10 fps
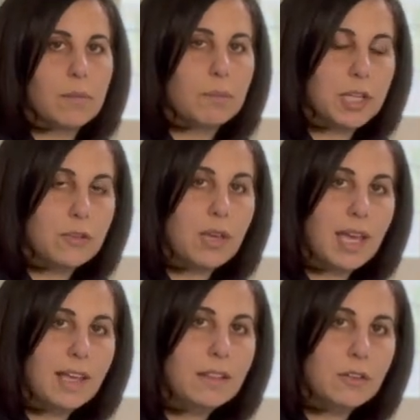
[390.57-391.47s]
but you
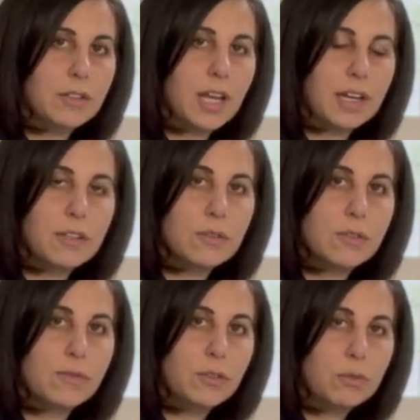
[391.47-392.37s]
can learn how to
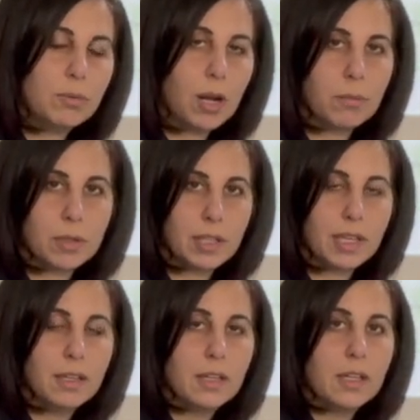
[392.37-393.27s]
use food properly